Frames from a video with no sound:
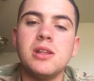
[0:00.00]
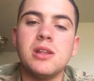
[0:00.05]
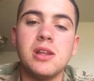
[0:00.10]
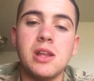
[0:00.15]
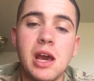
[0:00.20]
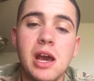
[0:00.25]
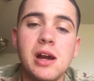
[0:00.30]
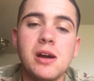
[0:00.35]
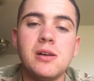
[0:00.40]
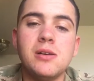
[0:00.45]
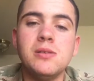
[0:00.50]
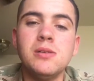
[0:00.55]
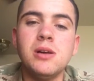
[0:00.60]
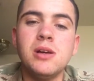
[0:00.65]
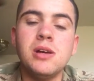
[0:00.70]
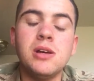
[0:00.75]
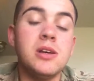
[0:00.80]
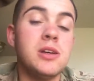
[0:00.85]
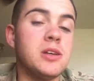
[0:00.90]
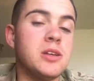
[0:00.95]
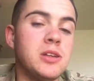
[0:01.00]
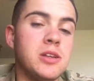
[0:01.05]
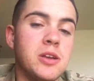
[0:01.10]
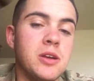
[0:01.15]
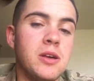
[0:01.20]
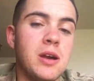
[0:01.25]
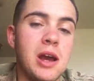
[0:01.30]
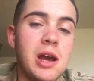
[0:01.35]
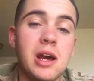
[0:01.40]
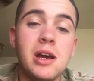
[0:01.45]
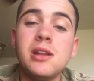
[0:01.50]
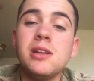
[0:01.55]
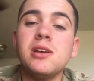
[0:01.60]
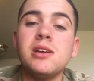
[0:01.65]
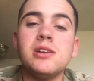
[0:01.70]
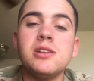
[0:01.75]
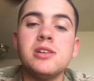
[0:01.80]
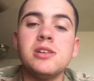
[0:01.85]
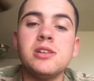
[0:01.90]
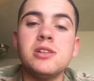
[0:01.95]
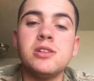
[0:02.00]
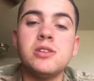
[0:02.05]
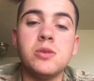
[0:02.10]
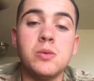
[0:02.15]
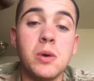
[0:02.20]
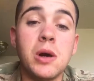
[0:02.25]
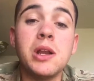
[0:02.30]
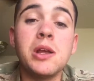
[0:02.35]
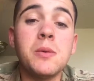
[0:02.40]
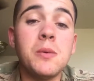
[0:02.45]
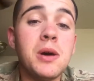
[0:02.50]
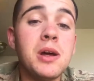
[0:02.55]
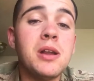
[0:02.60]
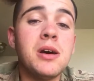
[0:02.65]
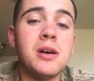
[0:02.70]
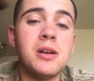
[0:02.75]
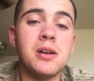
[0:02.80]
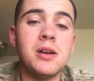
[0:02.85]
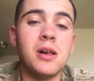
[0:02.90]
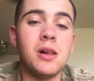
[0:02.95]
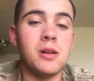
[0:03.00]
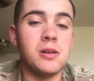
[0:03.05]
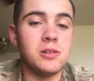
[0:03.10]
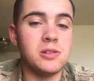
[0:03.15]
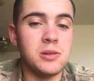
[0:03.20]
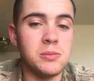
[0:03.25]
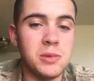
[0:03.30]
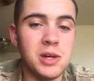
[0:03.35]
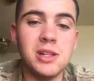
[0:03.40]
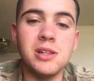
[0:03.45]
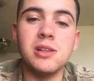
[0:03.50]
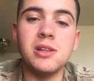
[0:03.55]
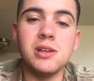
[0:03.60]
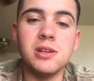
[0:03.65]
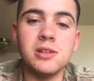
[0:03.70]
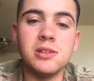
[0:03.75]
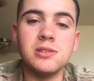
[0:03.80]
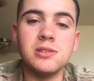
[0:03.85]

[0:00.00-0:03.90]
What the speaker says: Now you're at $2,100 a month.